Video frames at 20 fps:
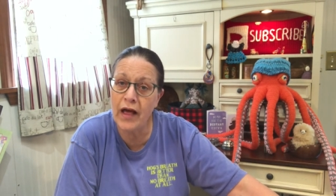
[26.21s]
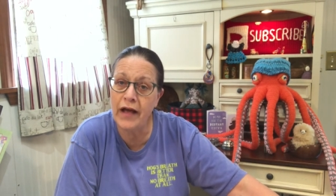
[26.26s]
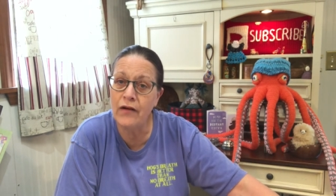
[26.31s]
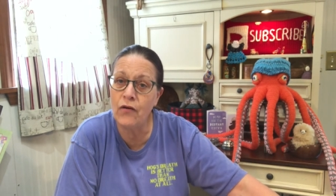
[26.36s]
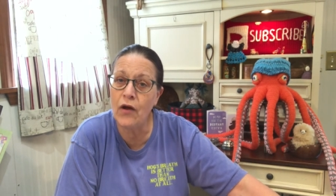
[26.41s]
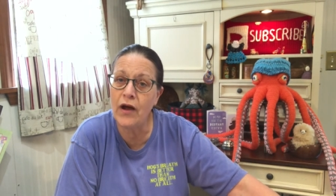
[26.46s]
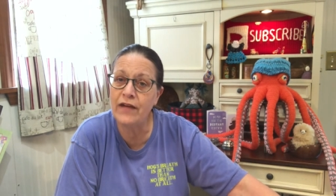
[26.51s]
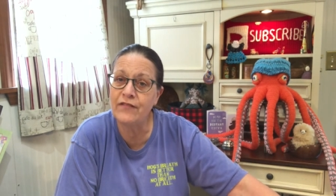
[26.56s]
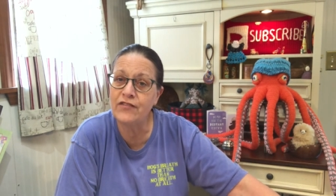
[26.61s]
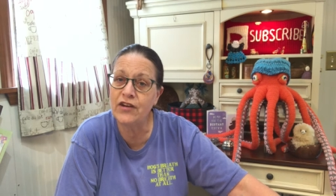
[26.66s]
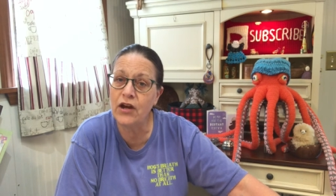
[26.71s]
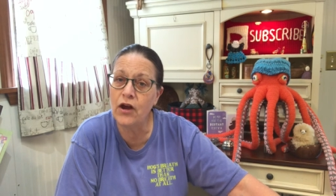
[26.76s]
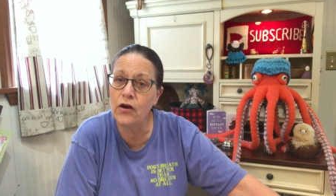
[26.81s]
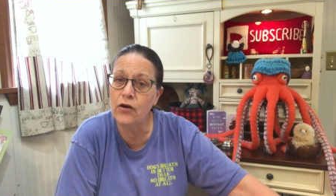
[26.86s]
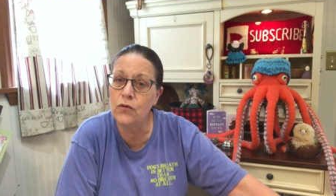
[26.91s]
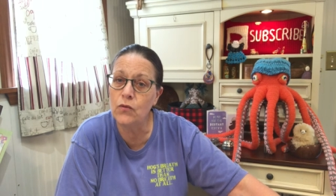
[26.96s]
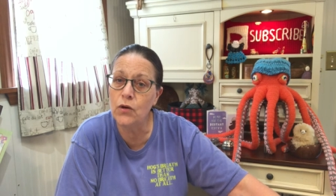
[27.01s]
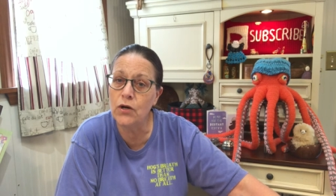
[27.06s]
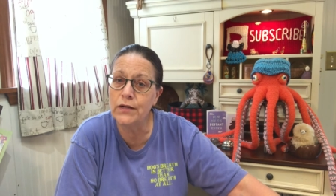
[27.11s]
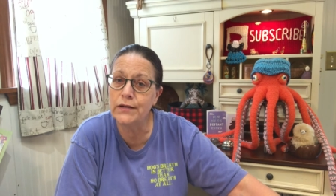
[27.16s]
I don't have to go
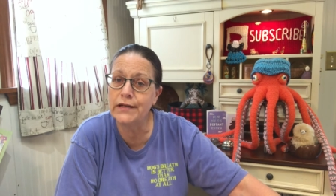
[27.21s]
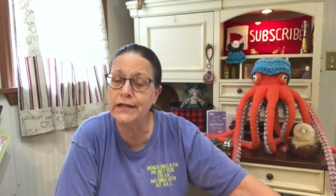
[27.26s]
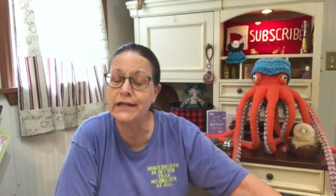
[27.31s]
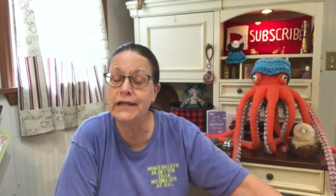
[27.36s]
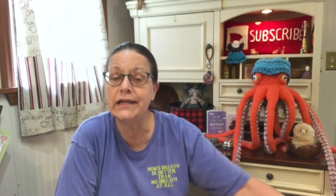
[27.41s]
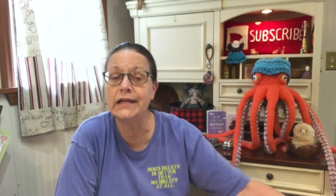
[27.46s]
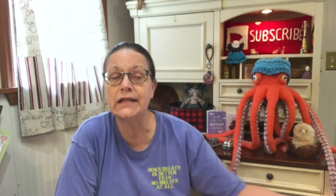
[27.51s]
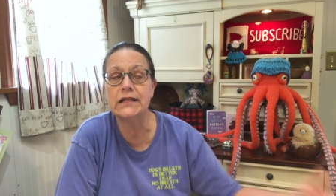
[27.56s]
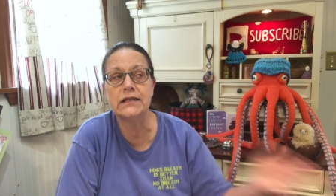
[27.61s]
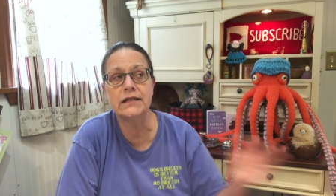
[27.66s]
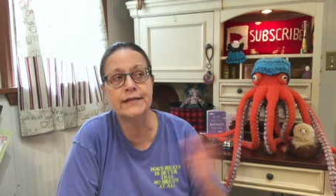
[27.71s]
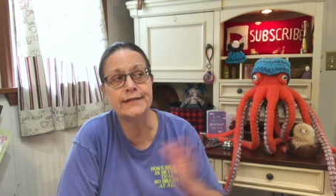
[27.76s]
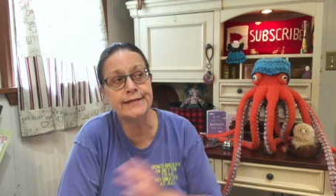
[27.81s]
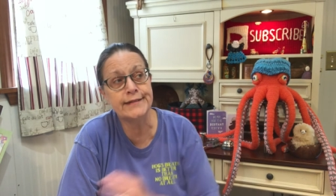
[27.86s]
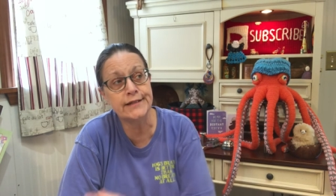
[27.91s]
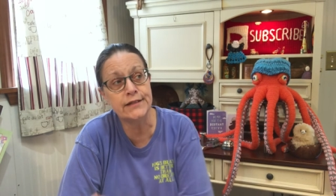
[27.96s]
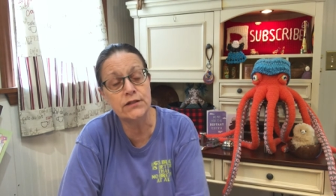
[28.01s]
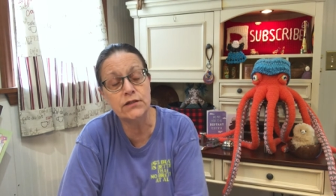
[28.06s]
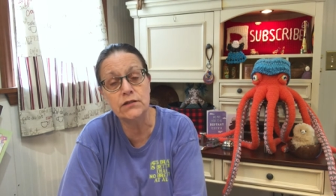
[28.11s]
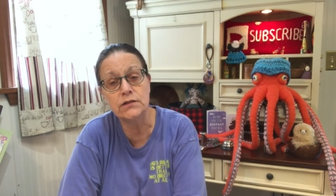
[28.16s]
to work again
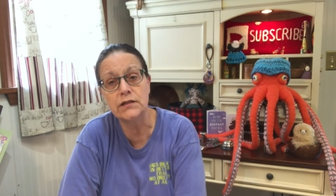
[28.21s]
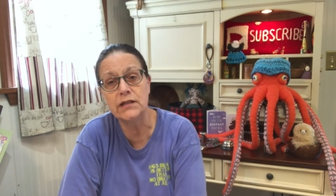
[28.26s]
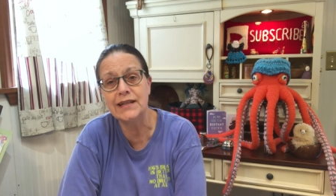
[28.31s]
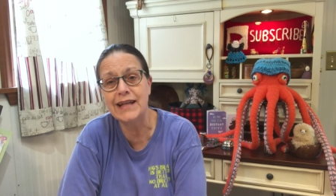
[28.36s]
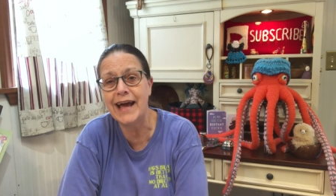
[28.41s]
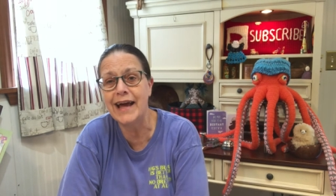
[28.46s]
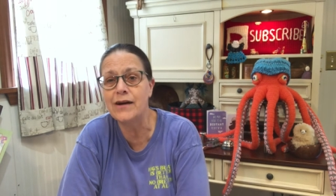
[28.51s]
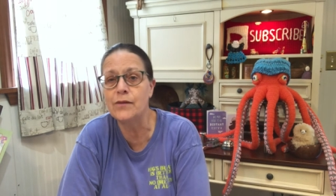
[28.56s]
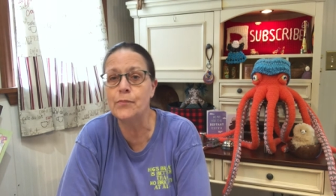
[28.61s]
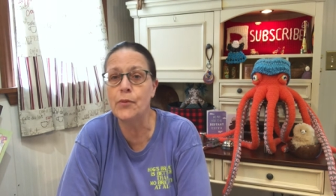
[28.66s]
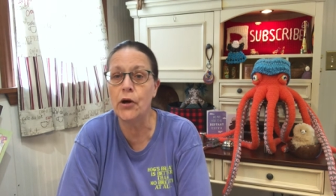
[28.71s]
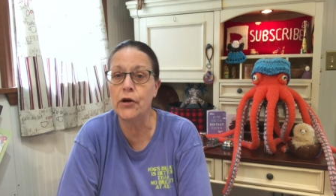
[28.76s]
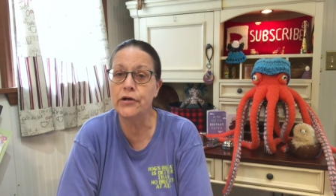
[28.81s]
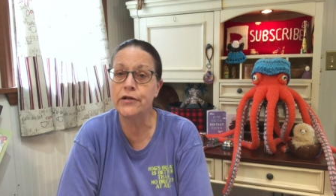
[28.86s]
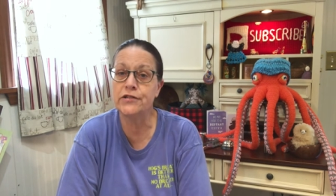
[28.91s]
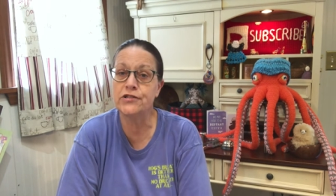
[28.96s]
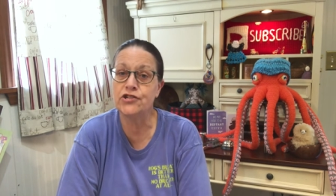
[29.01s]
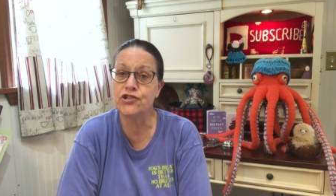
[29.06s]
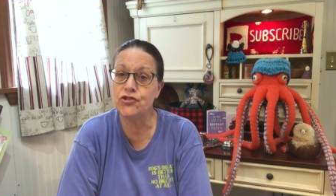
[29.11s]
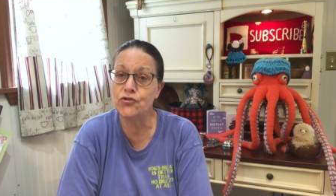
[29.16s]
until the latter part
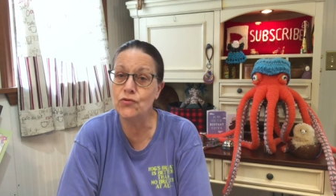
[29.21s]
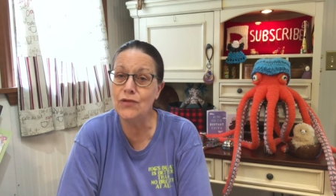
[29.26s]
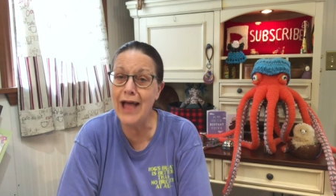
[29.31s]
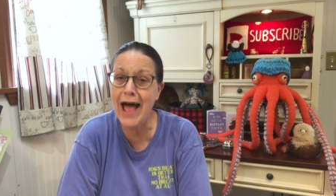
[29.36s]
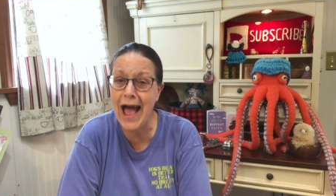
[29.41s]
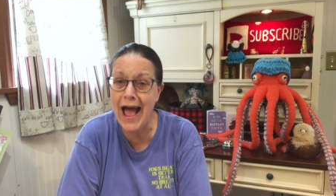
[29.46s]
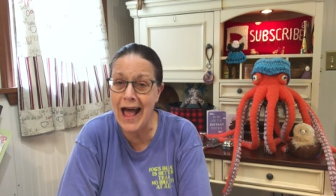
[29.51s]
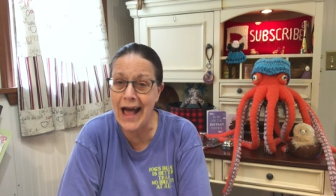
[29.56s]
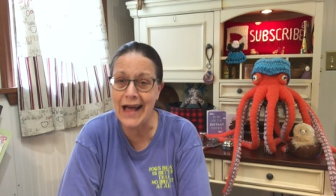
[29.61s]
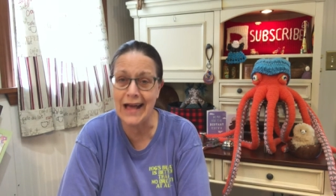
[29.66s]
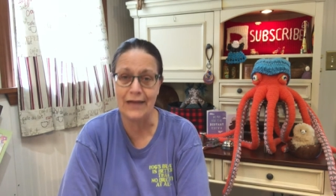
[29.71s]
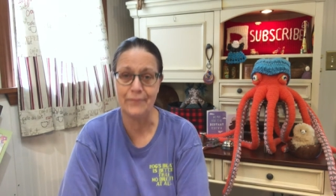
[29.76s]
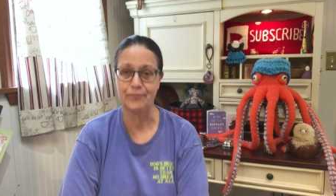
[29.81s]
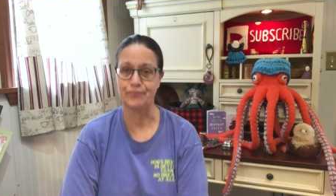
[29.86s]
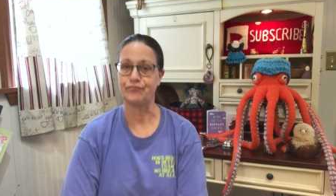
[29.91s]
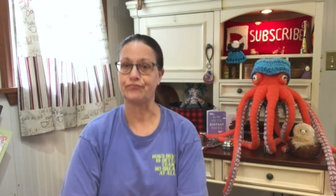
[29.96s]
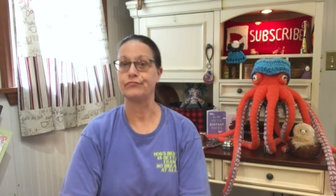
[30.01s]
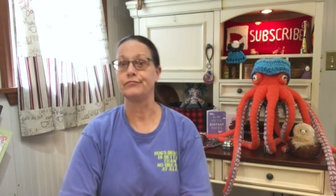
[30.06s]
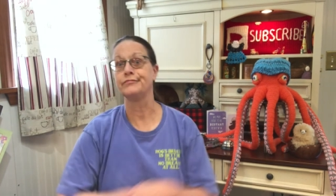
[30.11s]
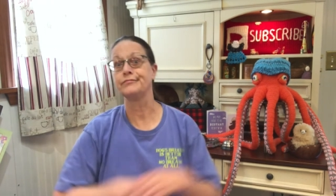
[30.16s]
of July.
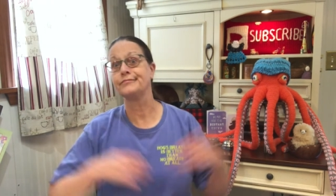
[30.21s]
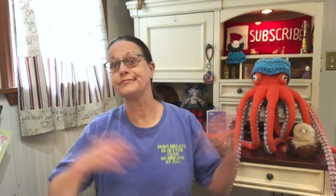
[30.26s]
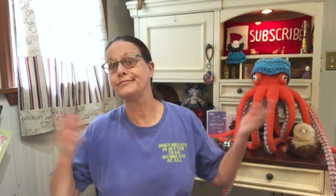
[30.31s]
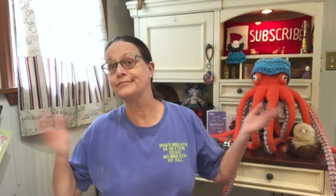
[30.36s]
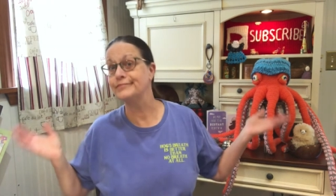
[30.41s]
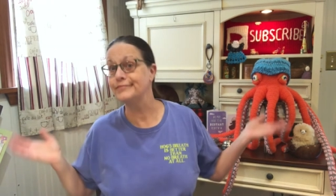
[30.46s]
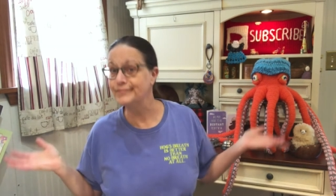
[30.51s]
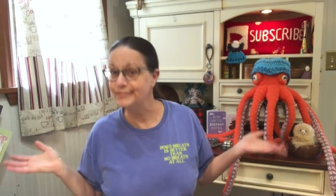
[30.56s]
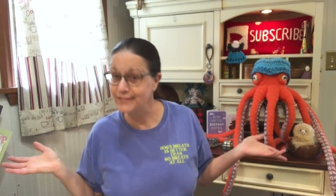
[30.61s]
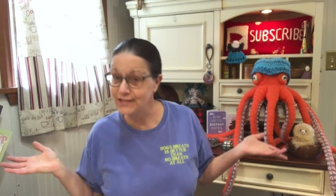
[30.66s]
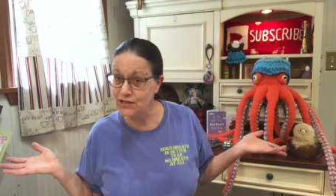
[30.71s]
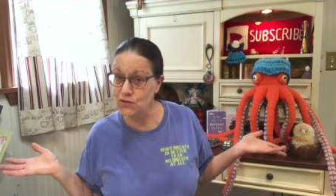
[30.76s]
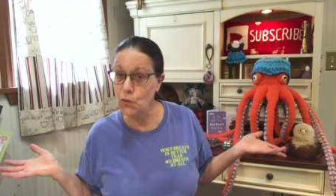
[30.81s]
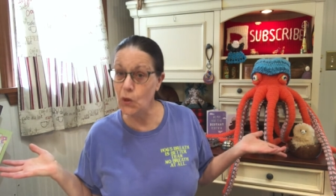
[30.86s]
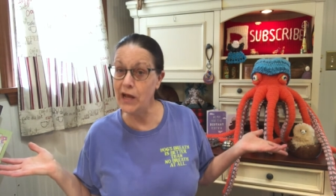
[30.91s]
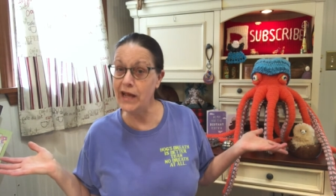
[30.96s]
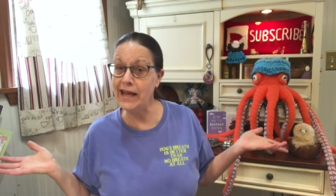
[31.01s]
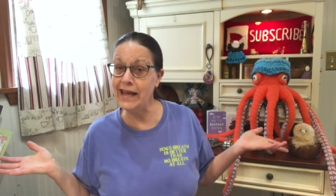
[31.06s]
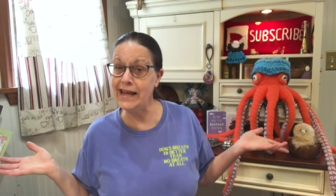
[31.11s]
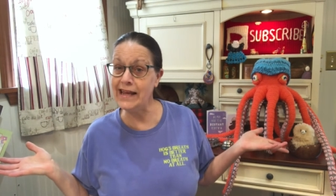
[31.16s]

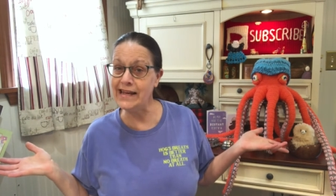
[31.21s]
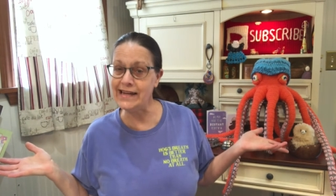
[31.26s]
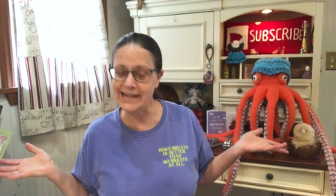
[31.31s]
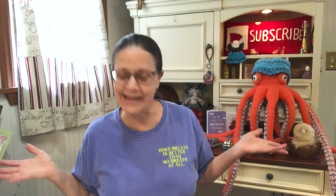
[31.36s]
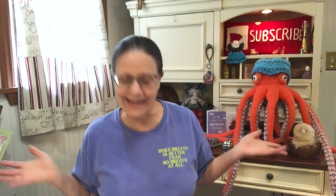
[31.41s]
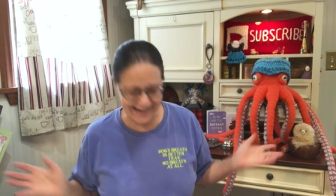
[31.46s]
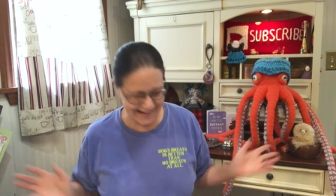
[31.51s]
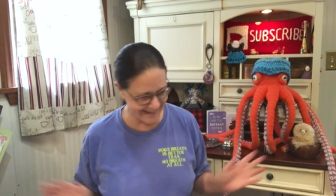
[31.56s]
Sweet!